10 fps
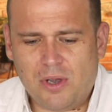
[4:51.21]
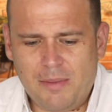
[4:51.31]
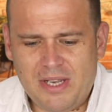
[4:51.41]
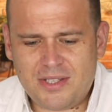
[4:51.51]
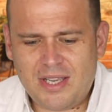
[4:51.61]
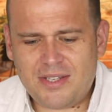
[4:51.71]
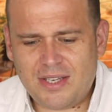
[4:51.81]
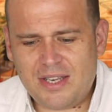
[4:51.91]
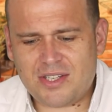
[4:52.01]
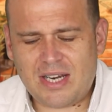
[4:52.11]
I mean, it says
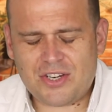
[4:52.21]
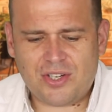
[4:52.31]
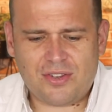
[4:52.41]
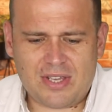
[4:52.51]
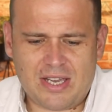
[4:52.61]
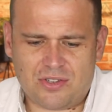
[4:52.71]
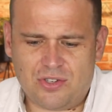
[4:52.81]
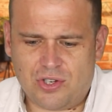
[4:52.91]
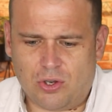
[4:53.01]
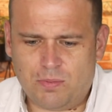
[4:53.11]
here he's slashing
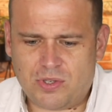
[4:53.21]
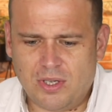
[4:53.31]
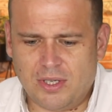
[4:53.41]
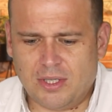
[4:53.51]
1,000 jobs.